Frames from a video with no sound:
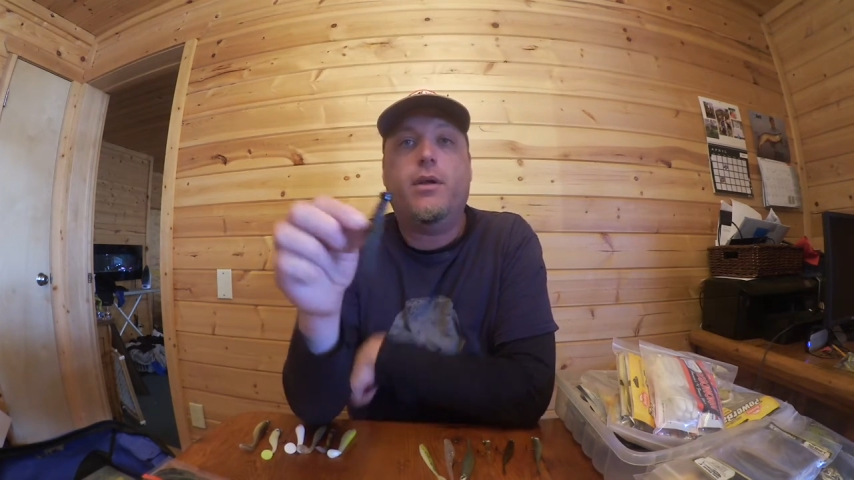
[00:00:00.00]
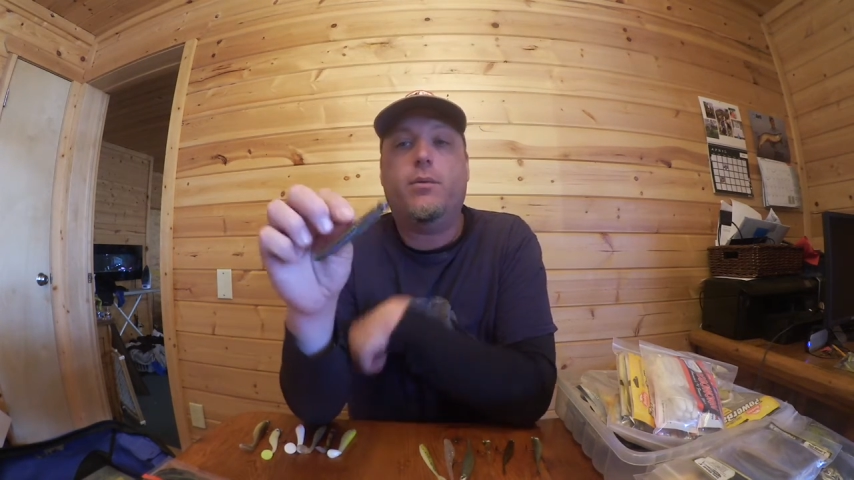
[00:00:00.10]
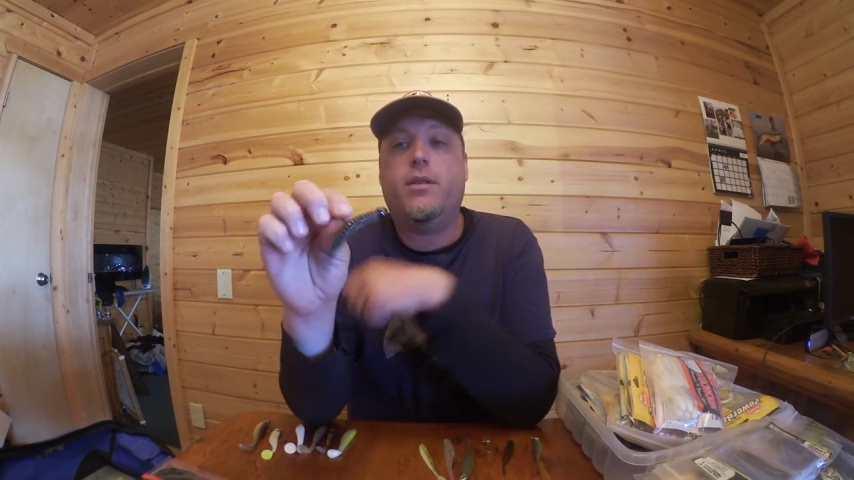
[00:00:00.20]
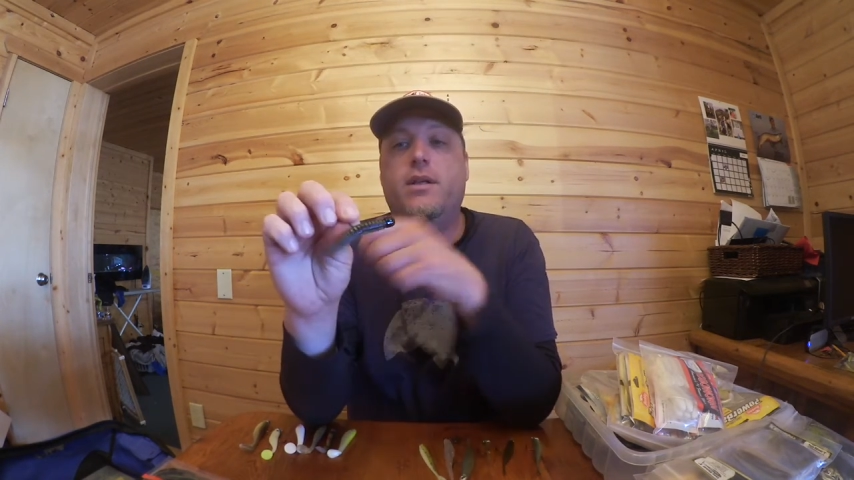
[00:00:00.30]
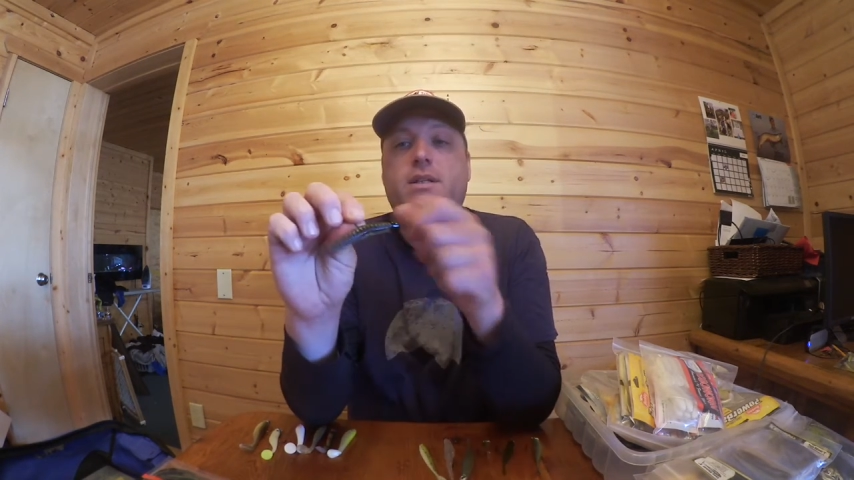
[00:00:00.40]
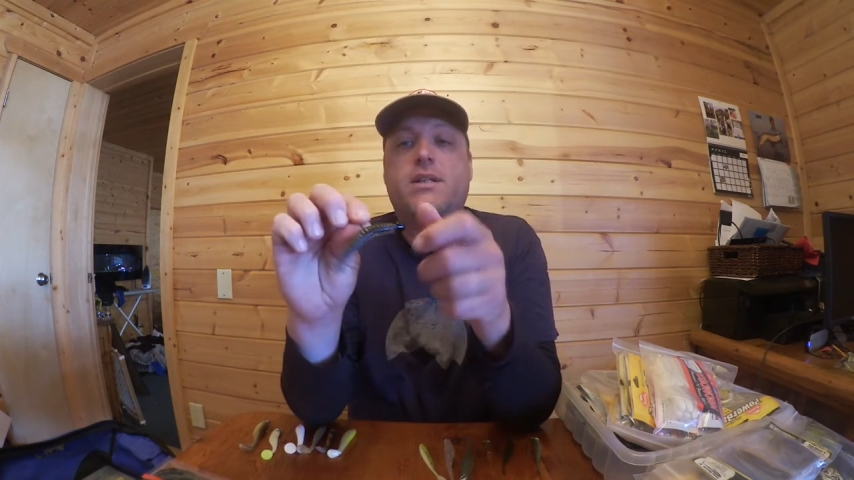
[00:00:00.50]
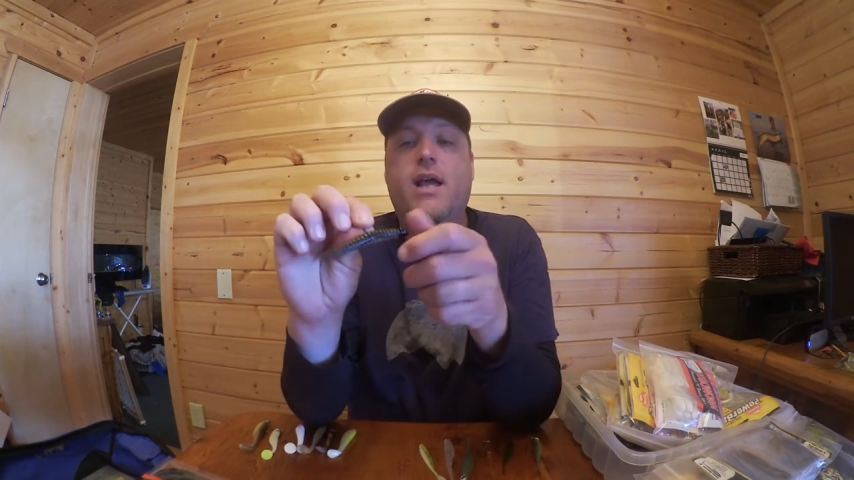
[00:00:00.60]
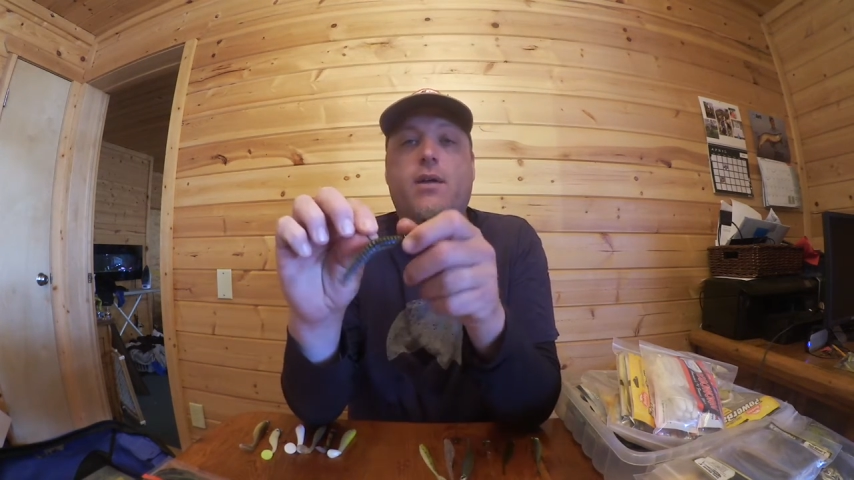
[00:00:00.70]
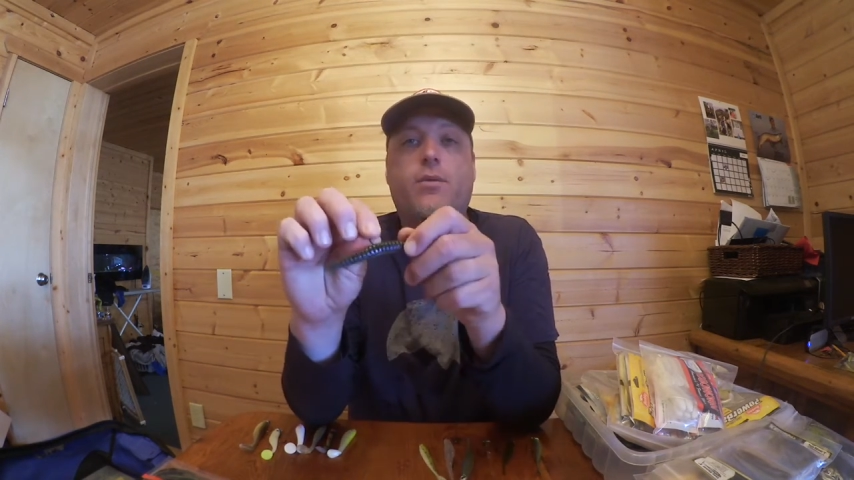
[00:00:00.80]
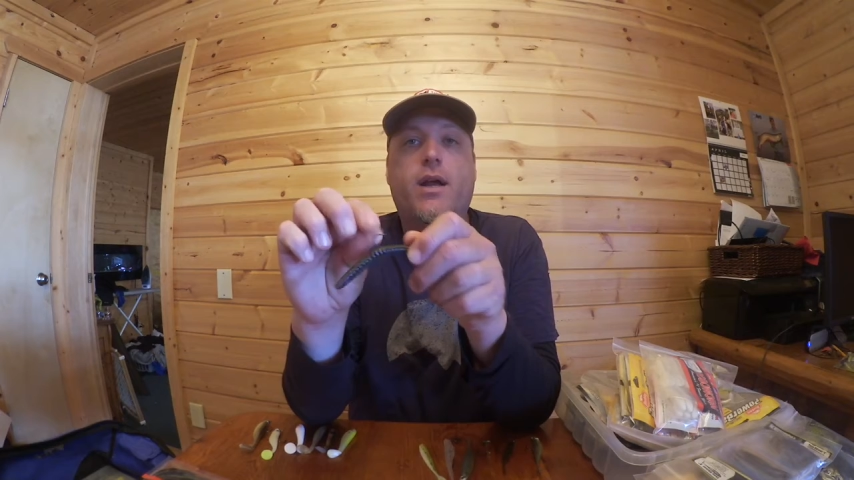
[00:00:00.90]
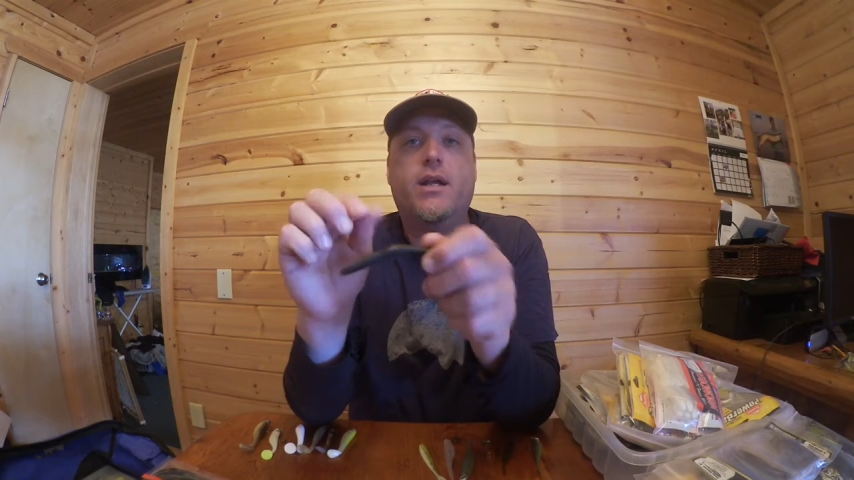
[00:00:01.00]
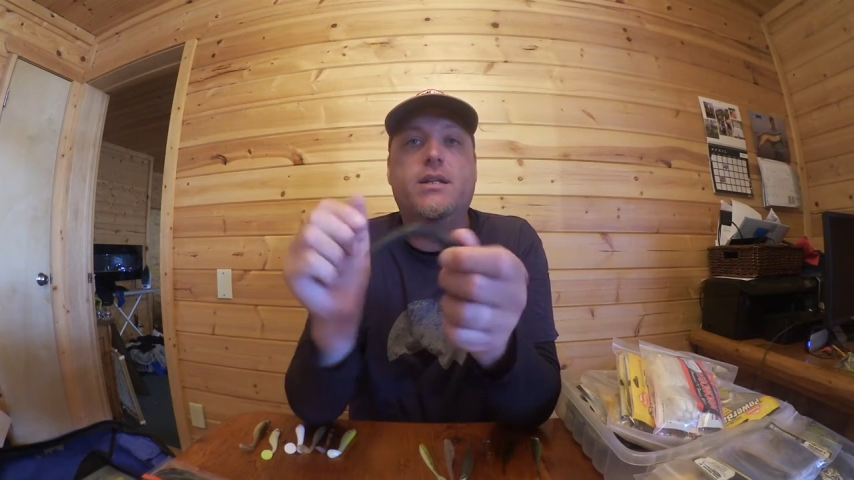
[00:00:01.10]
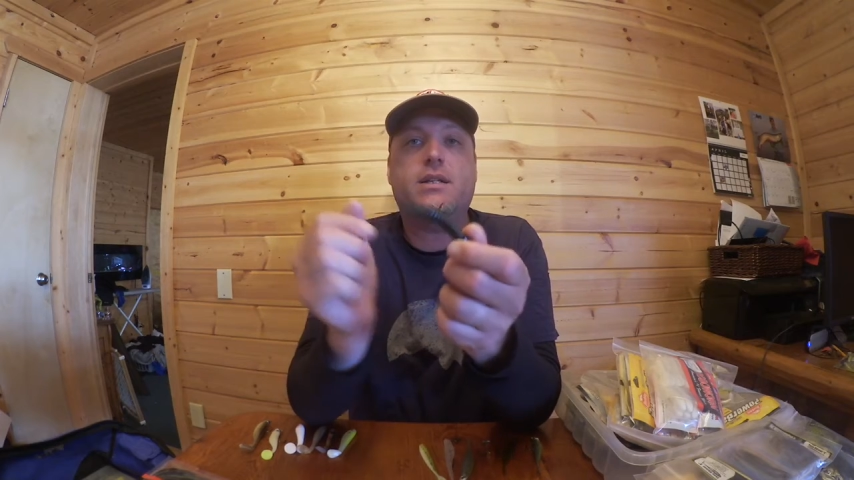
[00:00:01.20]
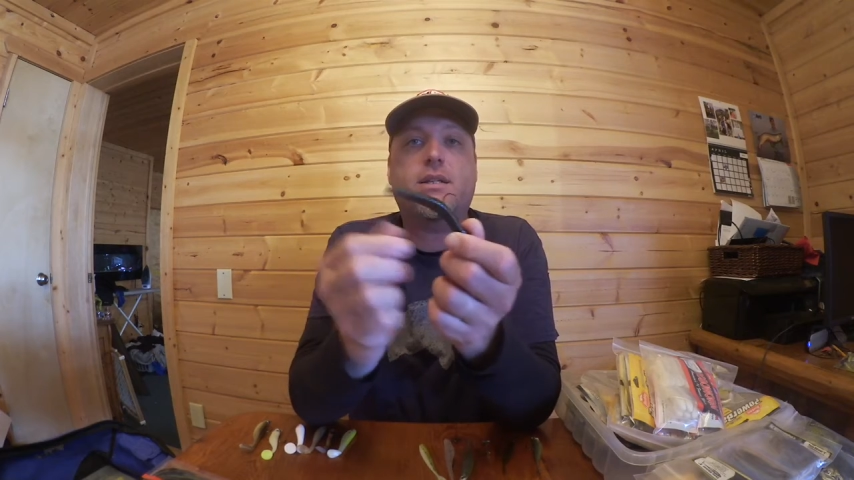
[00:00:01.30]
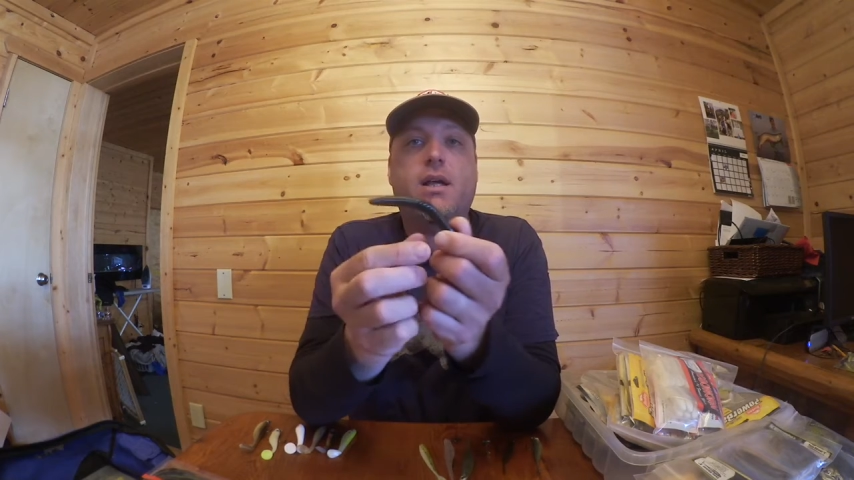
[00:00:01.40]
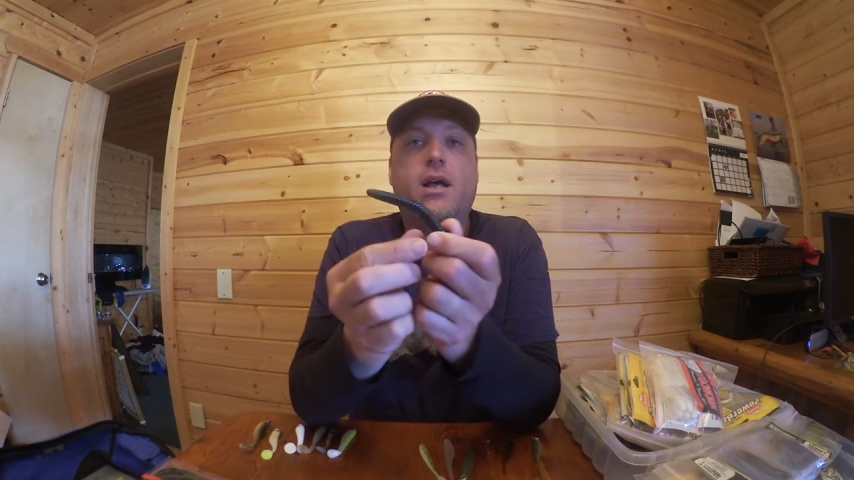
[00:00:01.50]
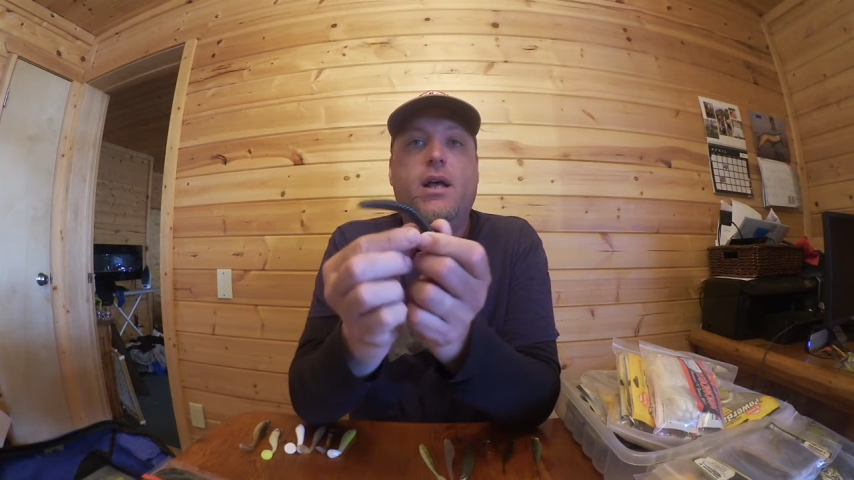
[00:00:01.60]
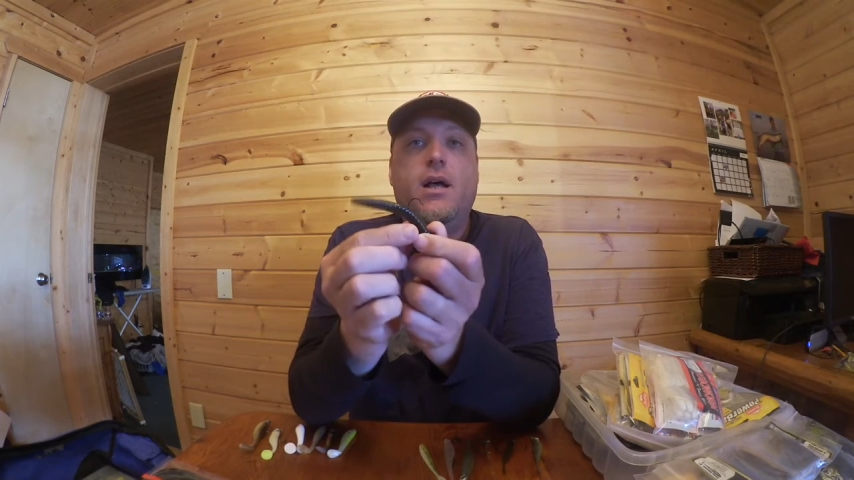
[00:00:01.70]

bit with these Ned rigs